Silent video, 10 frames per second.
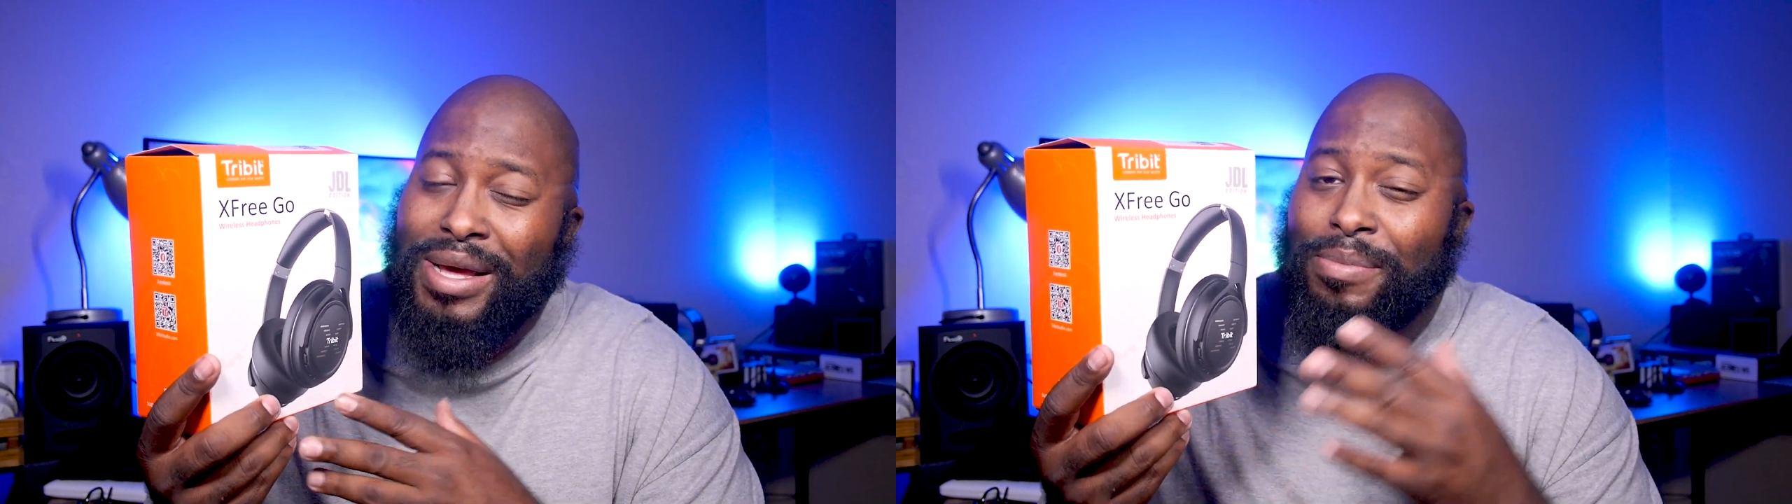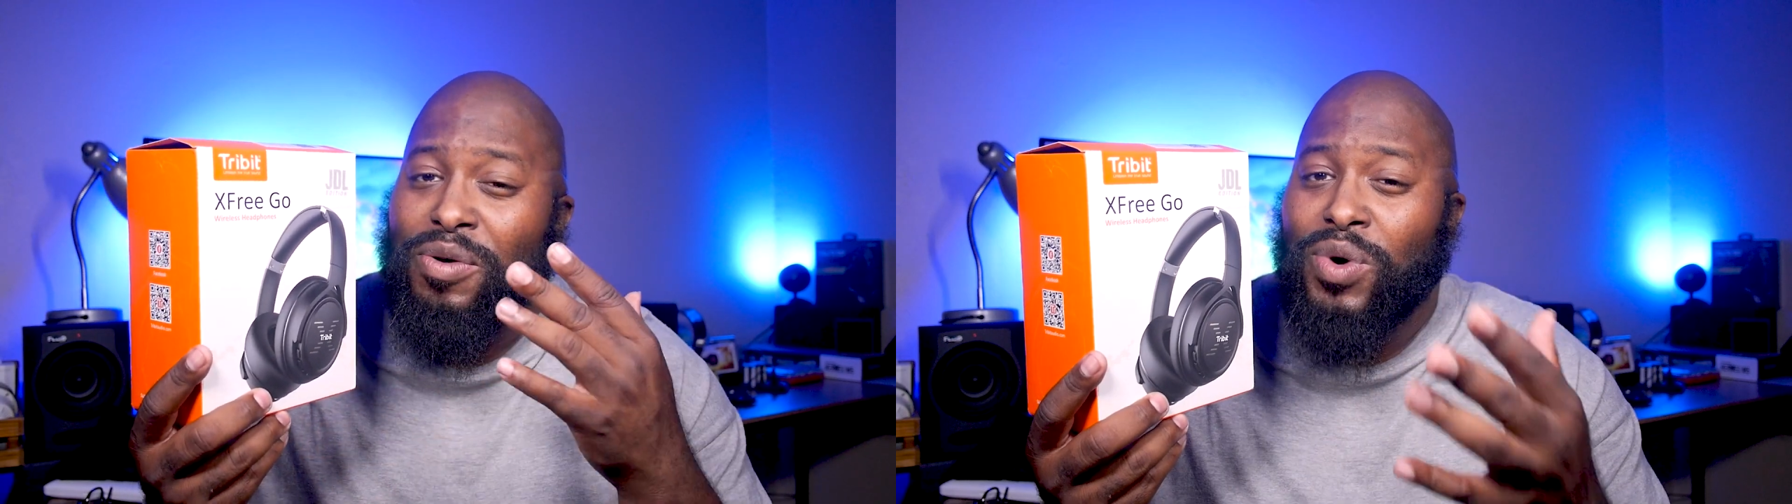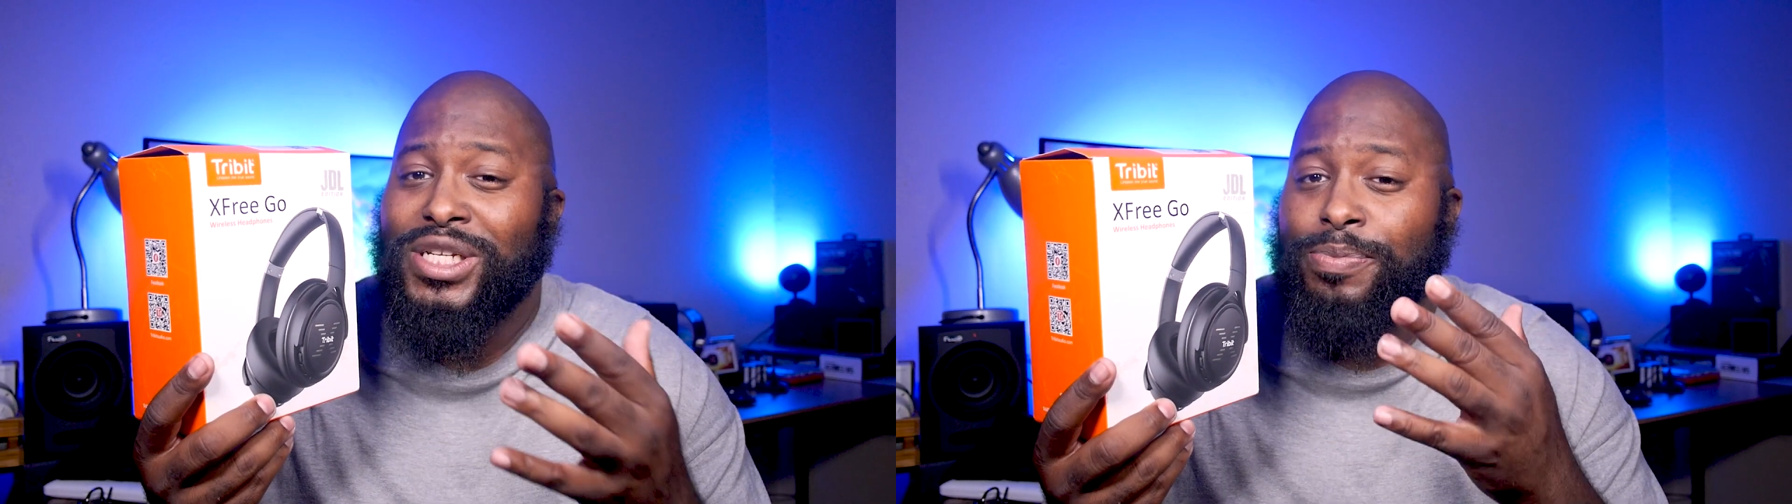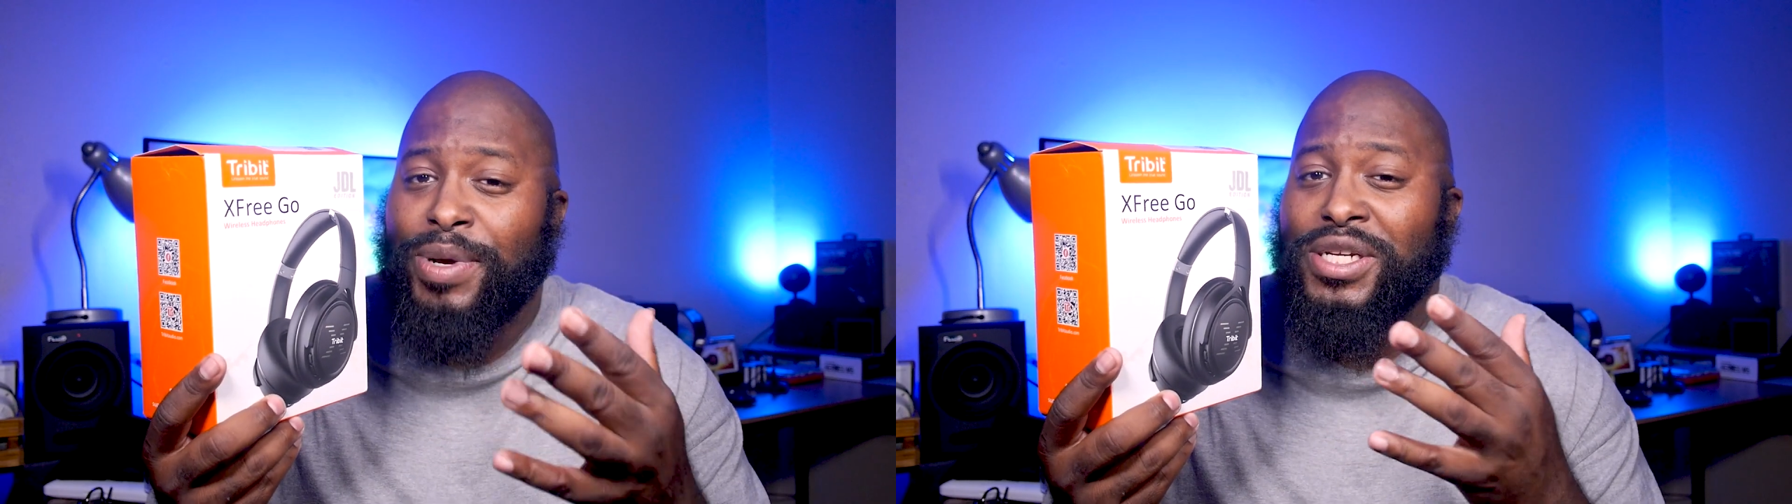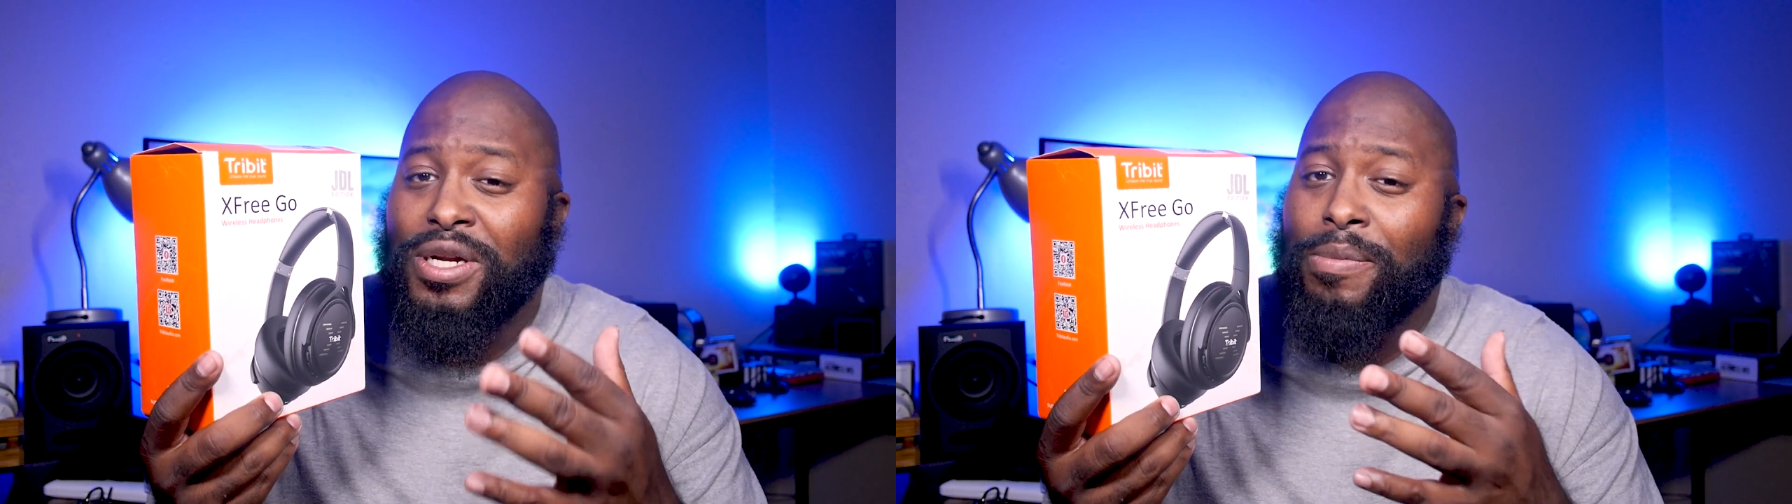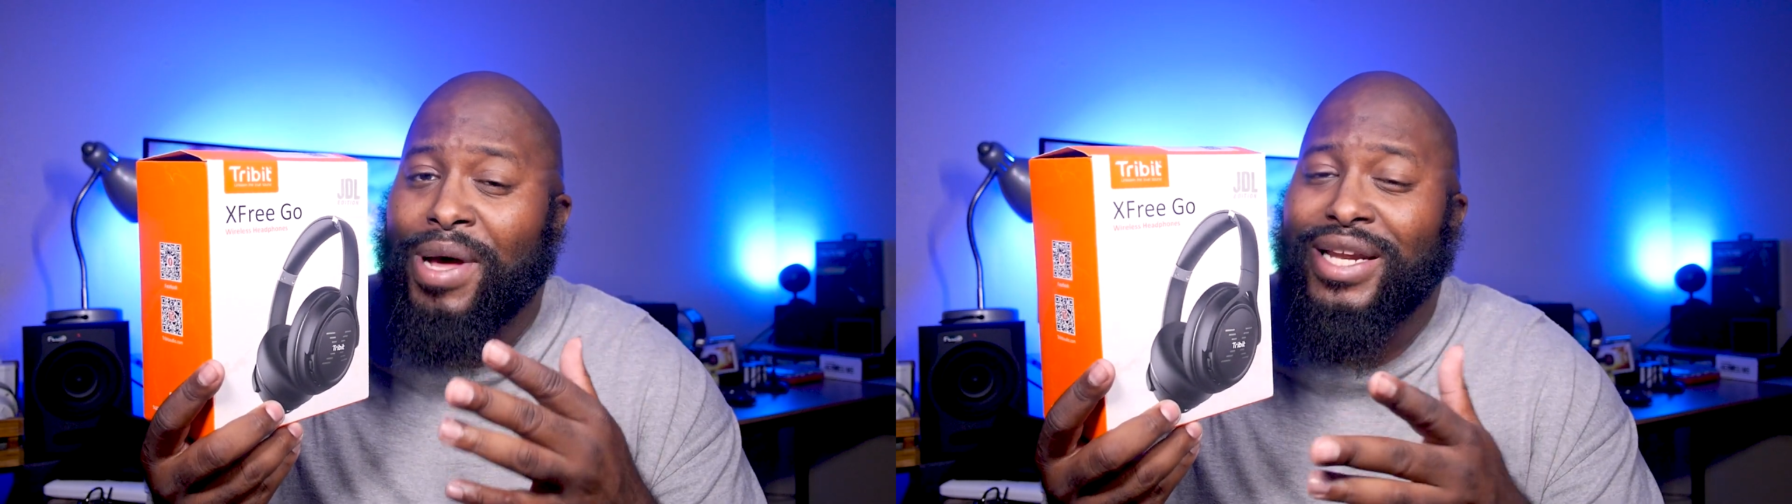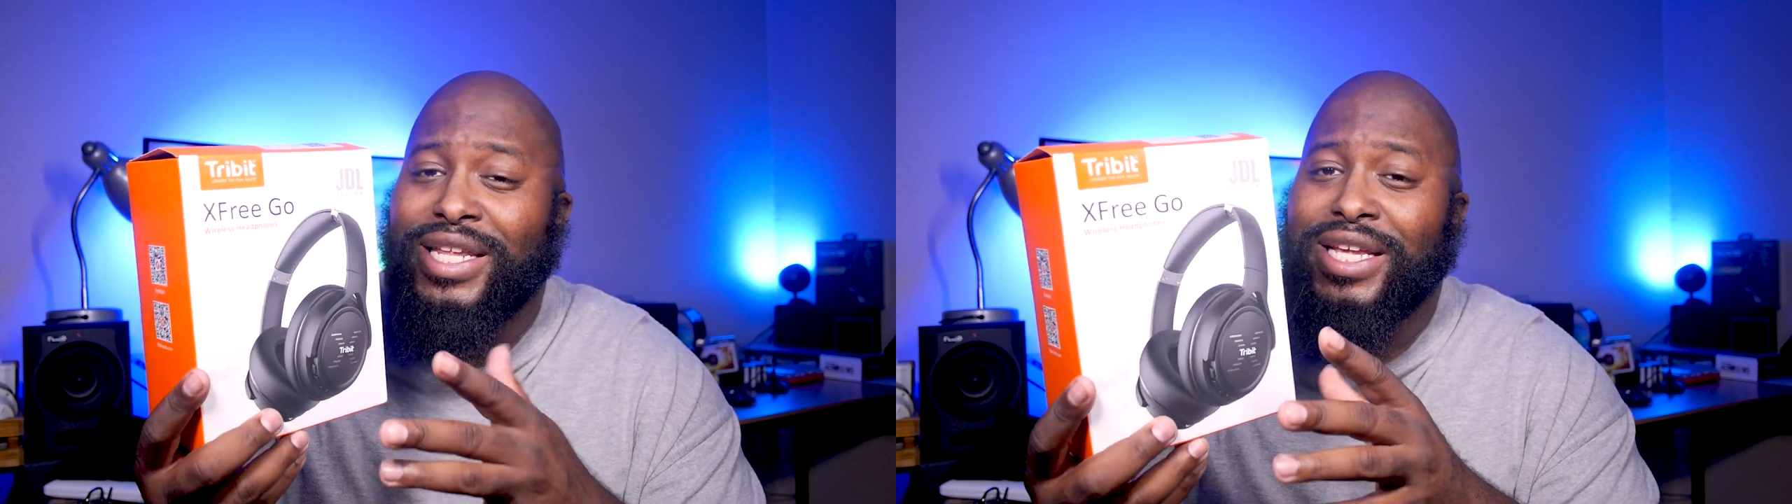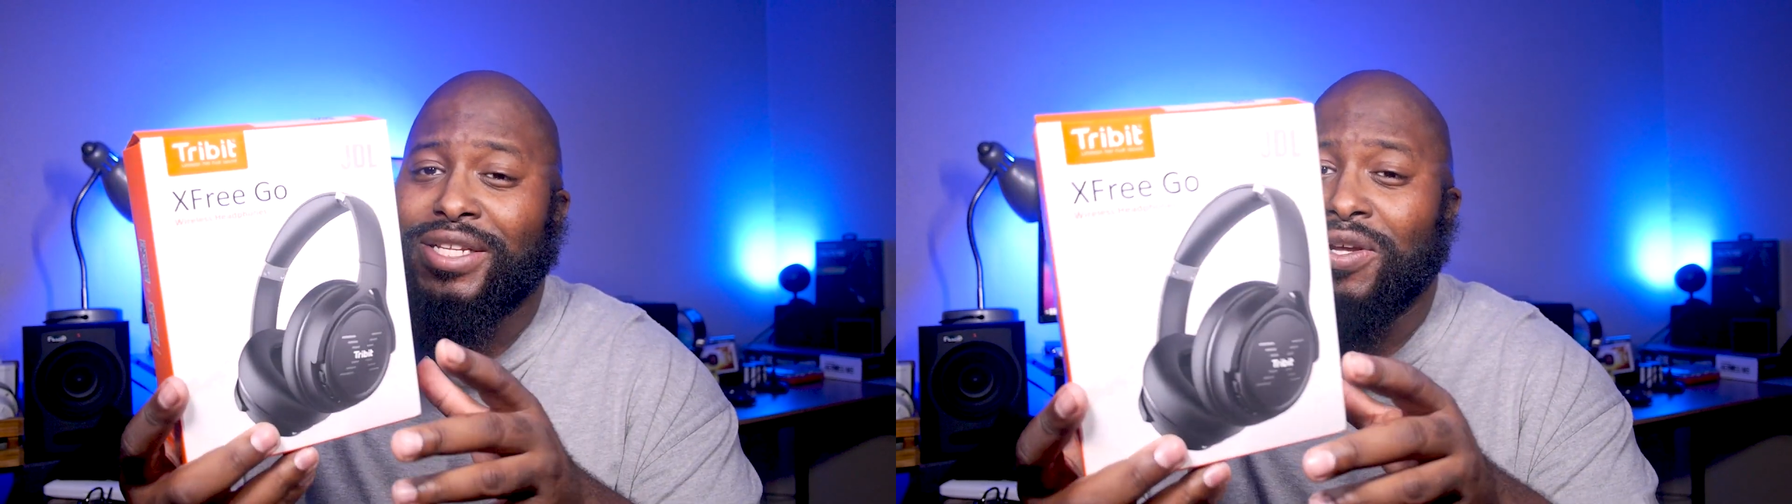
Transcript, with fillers: But what's special about these?